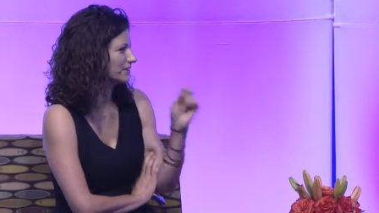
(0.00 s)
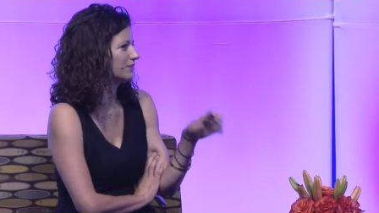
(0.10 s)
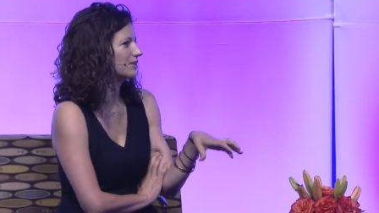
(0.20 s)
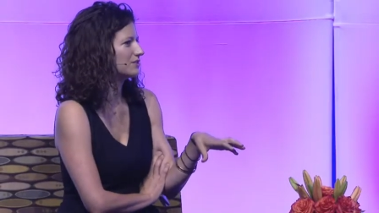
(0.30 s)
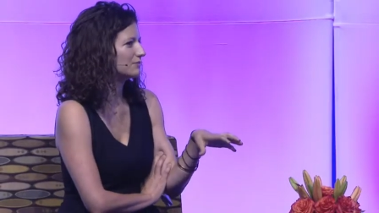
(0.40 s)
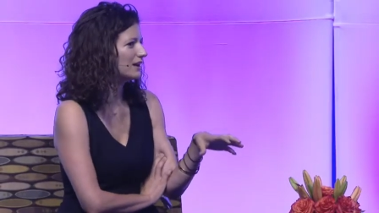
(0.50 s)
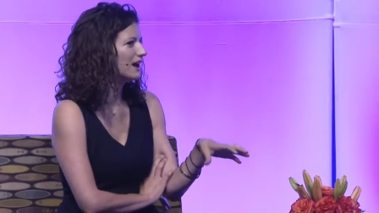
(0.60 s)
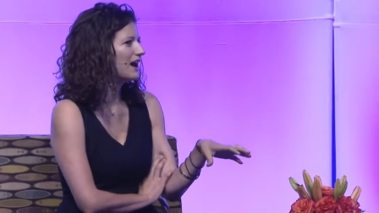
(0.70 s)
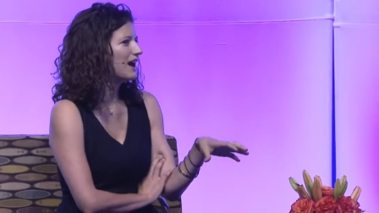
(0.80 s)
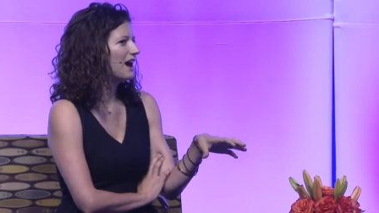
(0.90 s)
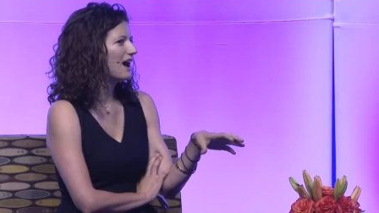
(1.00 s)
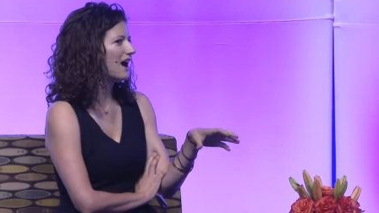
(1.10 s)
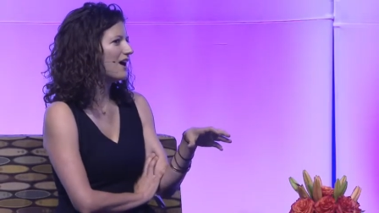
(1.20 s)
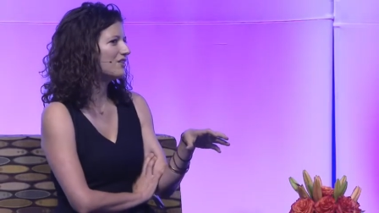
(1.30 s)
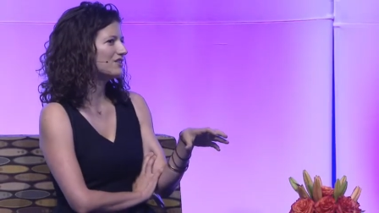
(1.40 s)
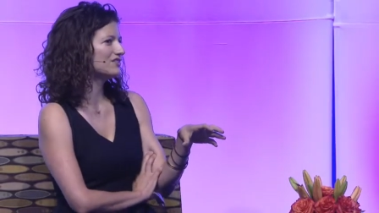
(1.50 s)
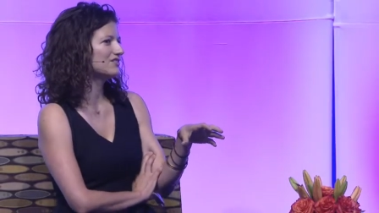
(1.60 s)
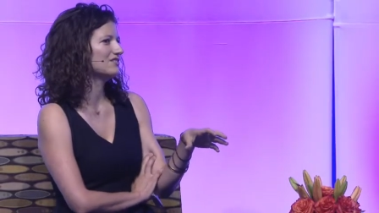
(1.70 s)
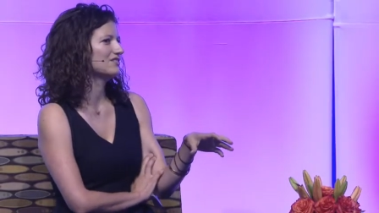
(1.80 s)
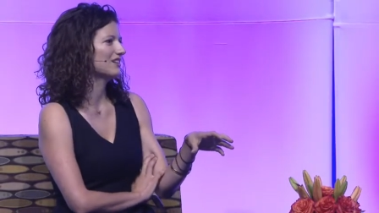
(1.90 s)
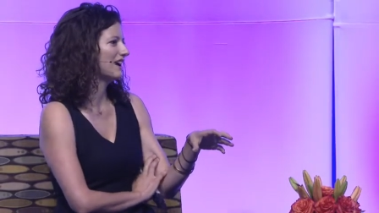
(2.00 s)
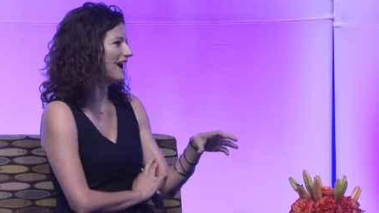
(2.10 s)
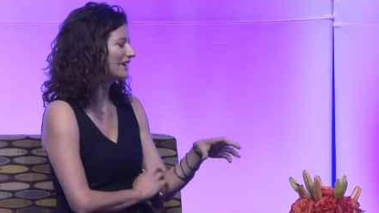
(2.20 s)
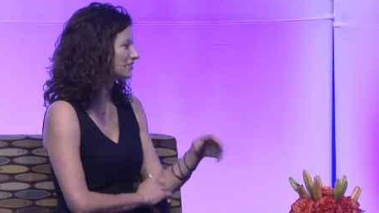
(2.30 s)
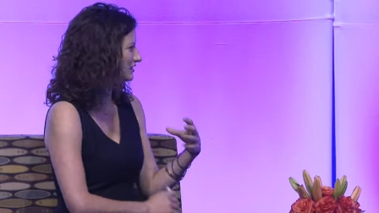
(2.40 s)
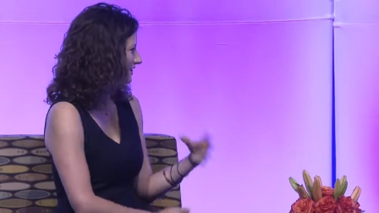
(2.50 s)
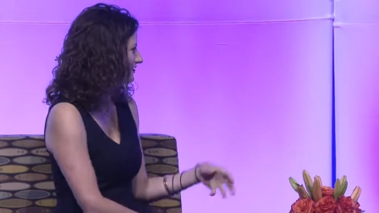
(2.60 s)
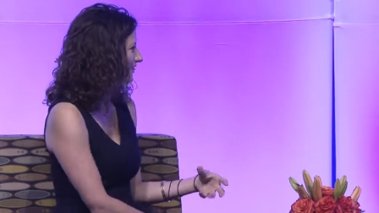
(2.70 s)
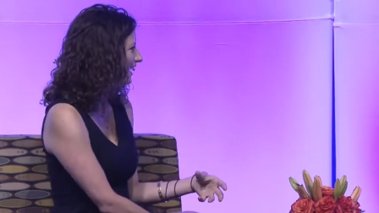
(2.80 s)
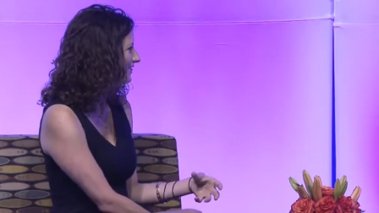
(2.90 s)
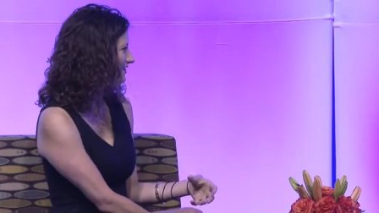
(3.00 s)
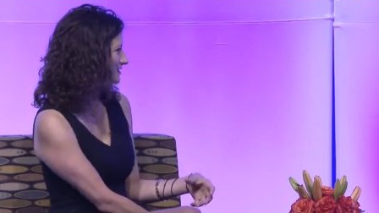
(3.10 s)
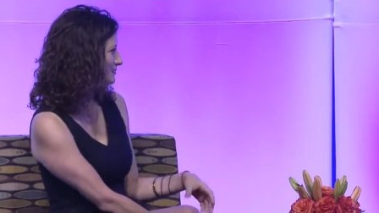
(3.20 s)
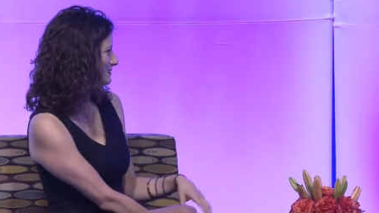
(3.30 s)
silly question, but how do you actually find those